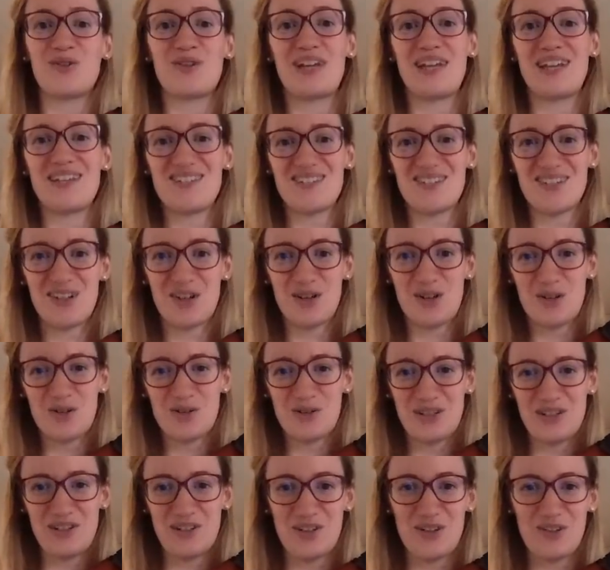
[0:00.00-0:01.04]
get to know
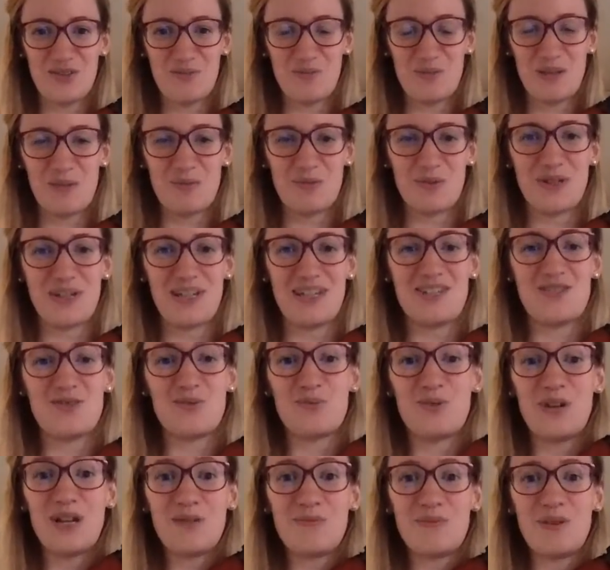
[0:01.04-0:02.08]
a lot of people and to
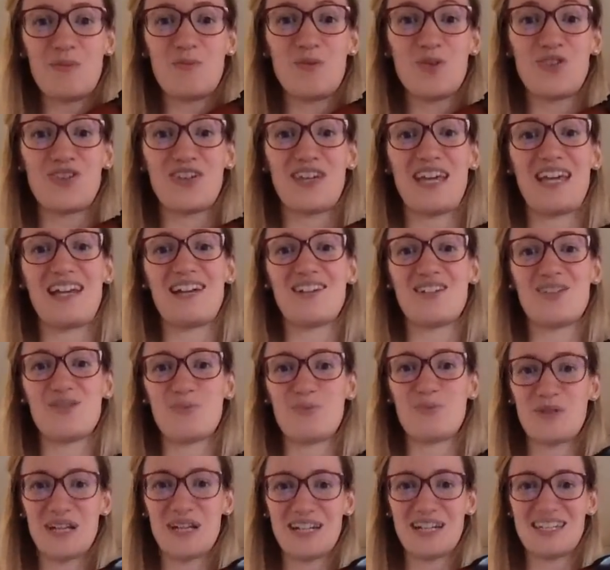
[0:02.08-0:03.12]
bring people together to
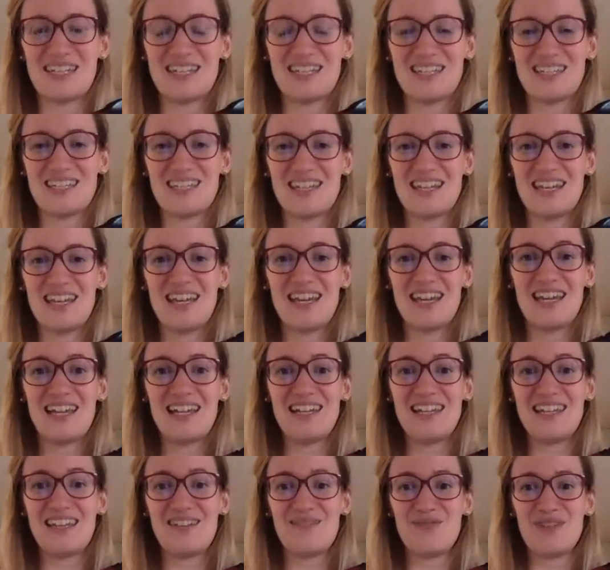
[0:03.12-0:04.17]
practice in the
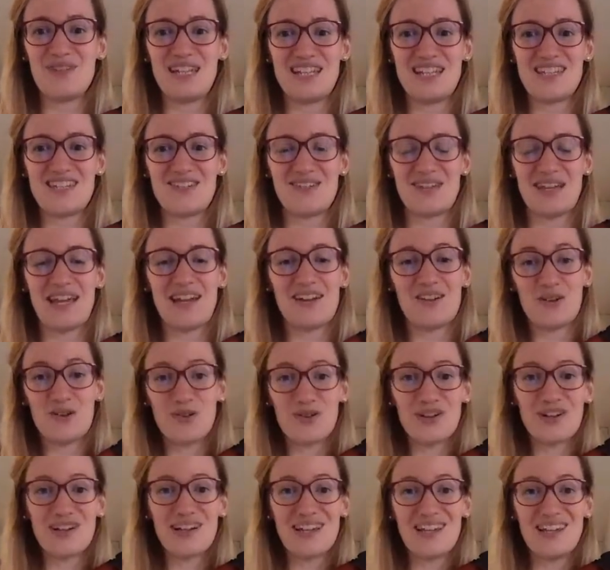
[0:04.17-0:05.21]
evenings together
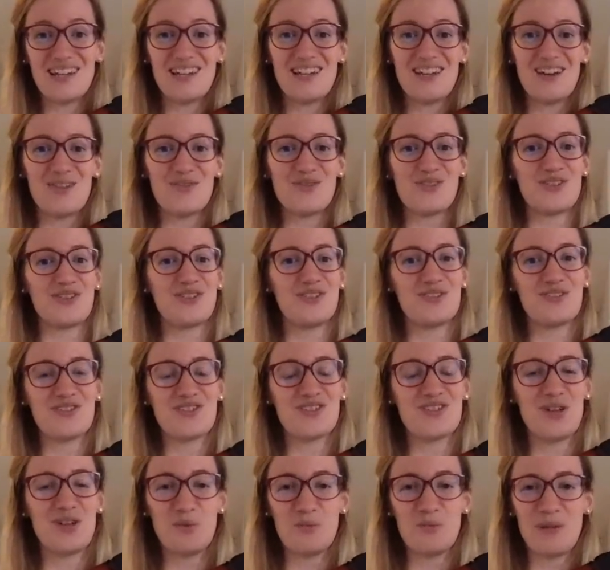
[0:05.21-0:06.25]
or in the afternoons,
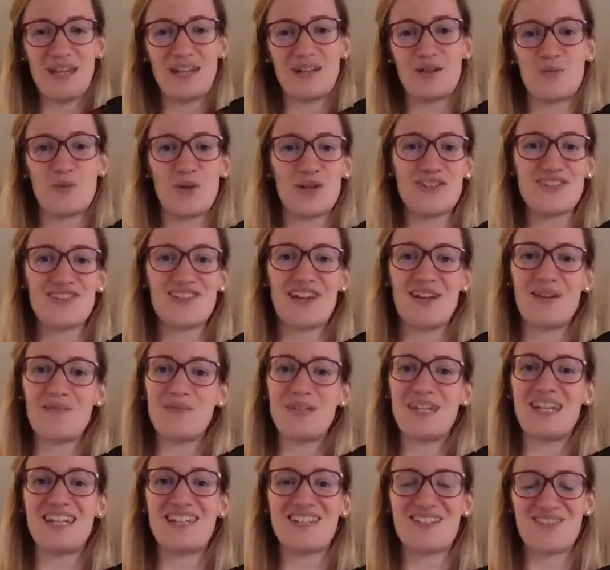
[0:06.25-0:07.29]
no matter what time
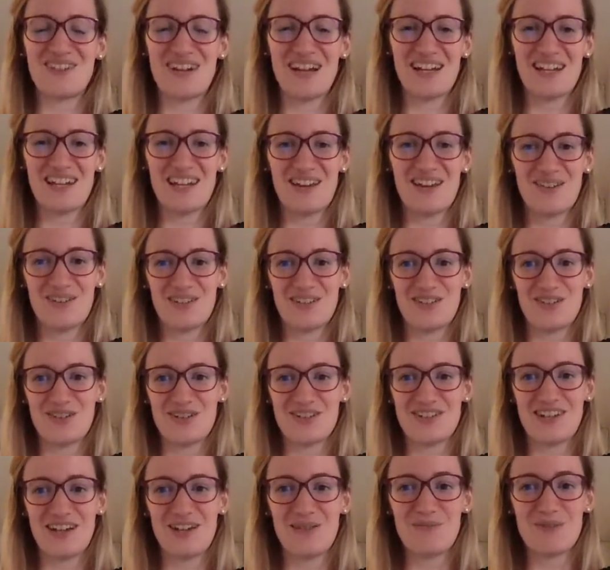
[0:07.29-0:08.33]
it is right now in your
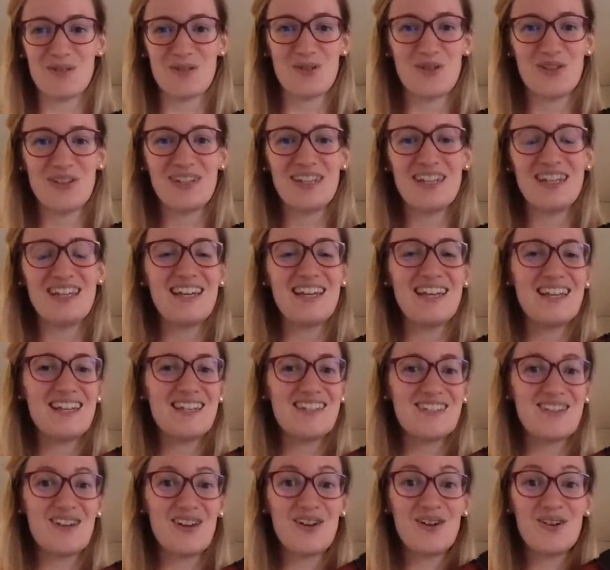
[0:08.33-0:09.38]
time zone.
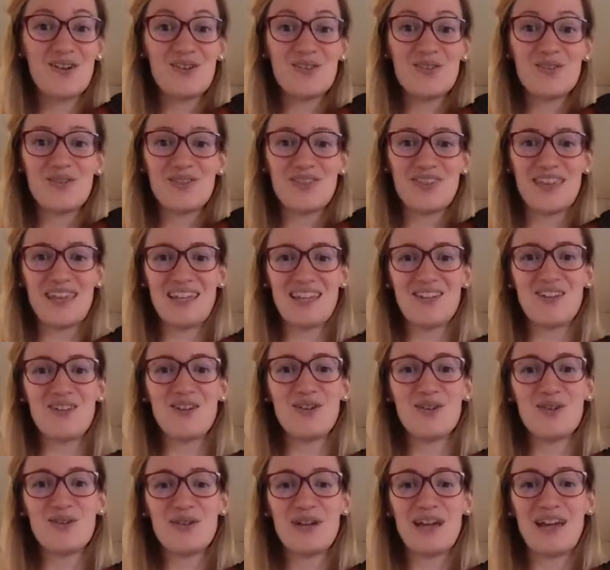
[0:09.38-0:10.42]
So thank
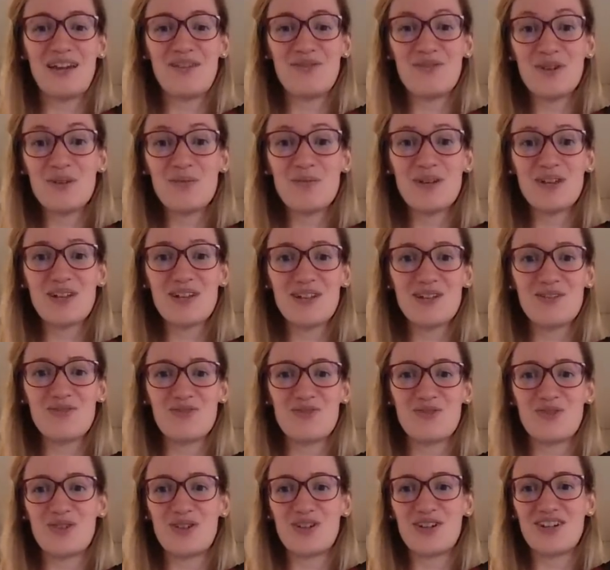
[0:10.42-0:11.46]
you everybody
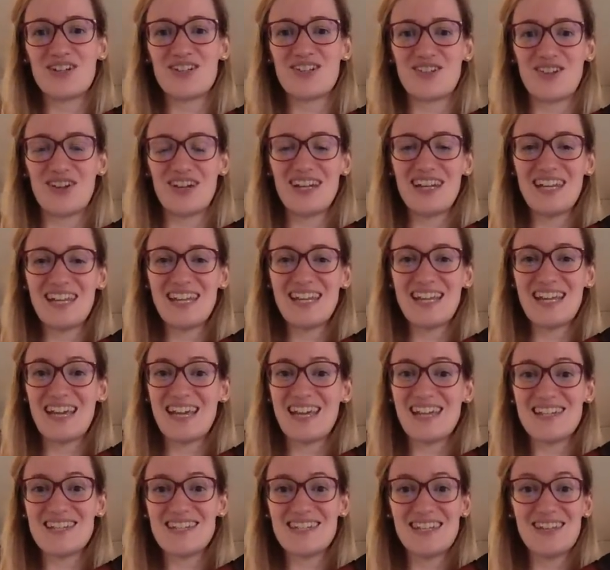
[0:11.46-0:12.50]
for joining
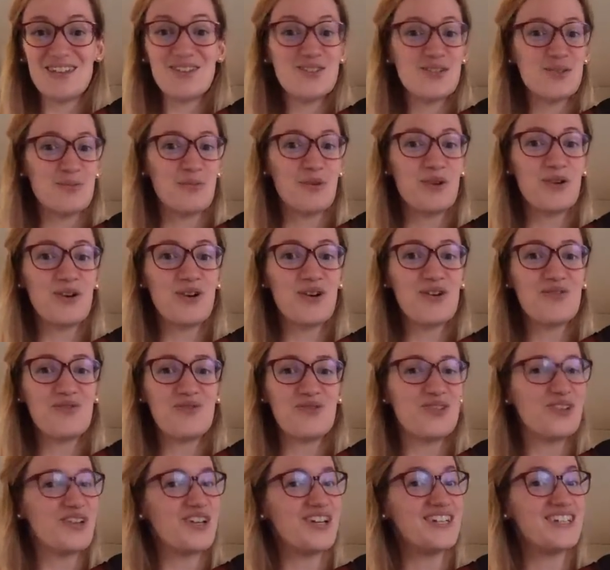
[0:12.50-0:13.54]
and see you tomorrow
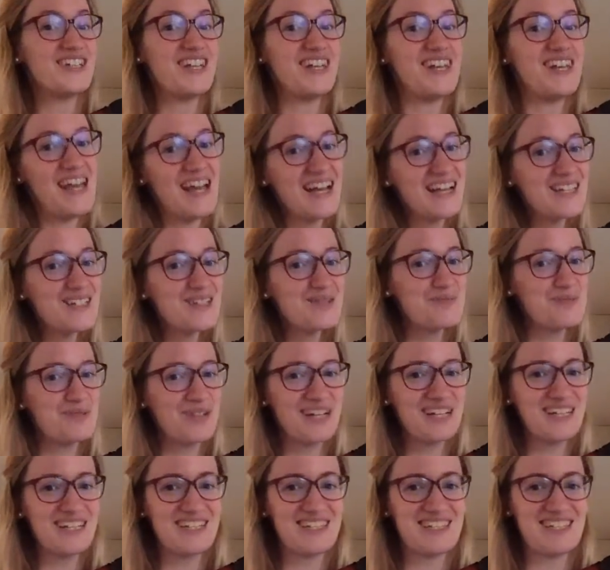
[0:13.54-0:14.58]
for the next
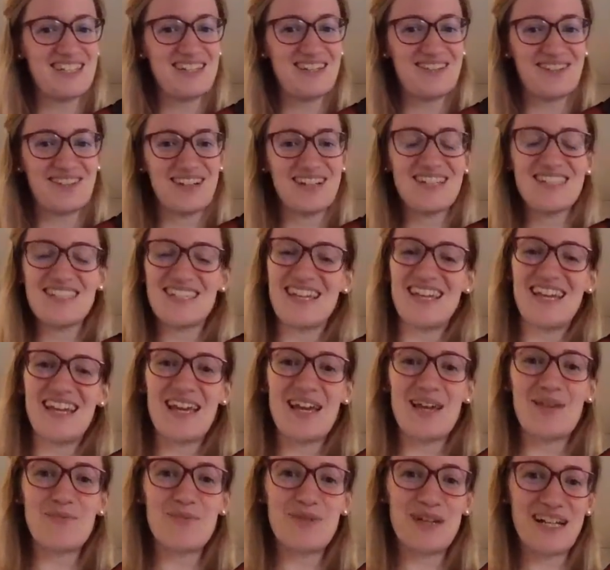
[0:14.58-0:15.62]
practice secret
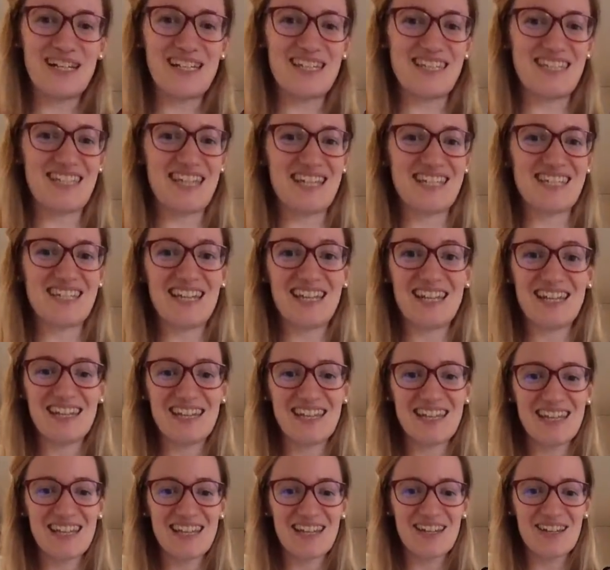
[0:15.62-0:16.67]
and practice session.
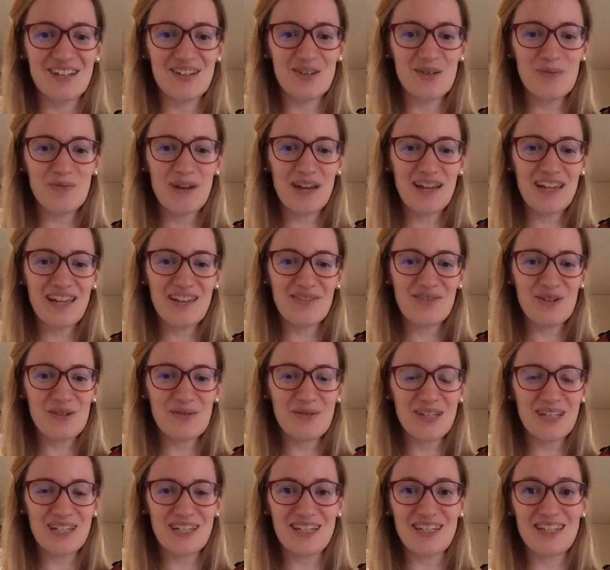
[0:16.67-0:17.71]
Goodbye
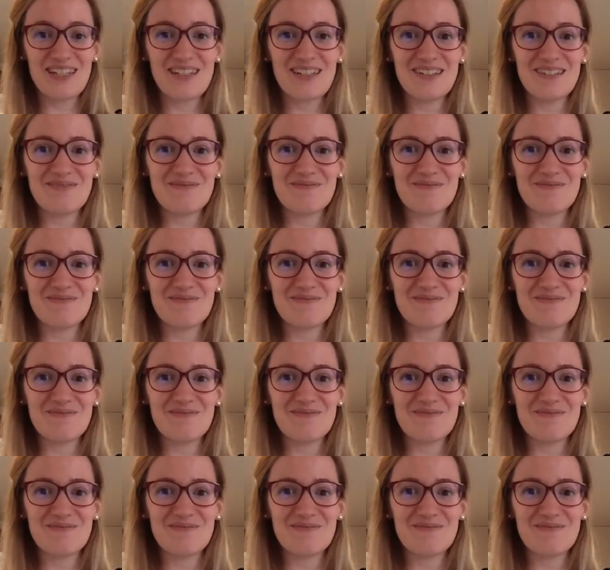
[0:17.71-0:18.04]
everybody.